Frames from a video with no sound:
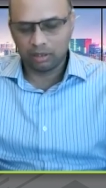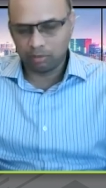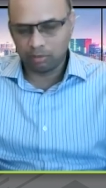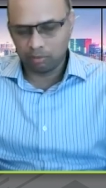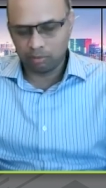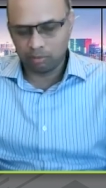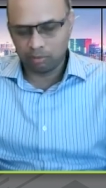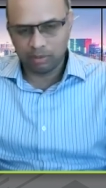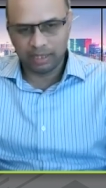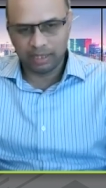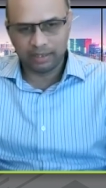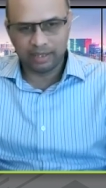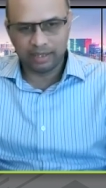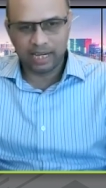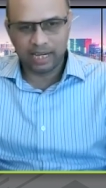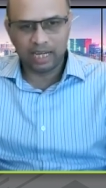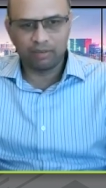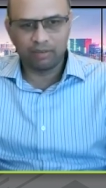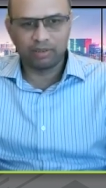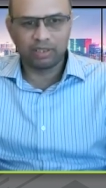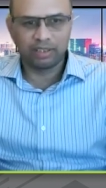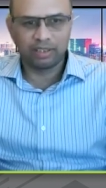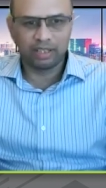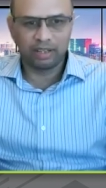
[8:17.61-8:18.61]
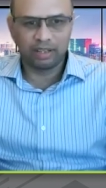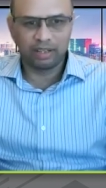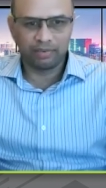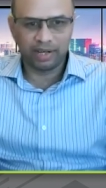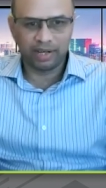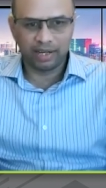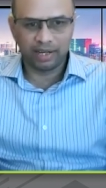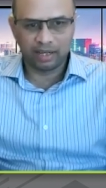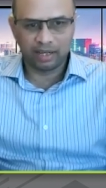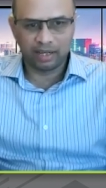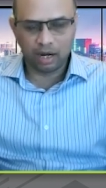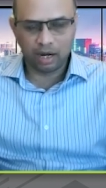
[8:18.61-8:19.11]
by trying the
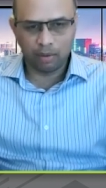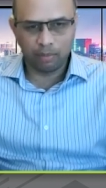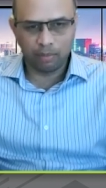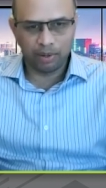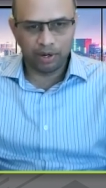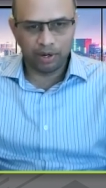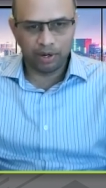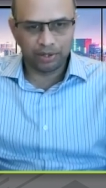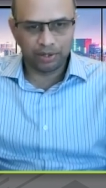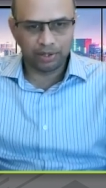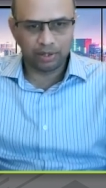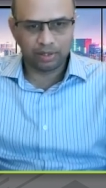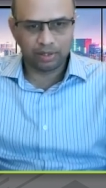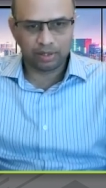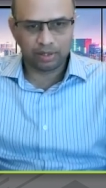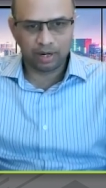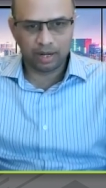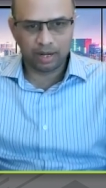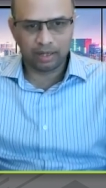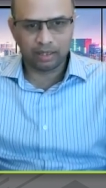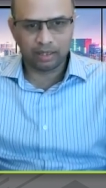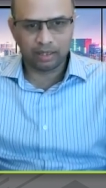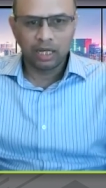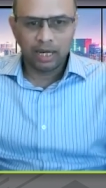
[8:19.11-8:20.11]
different combinations like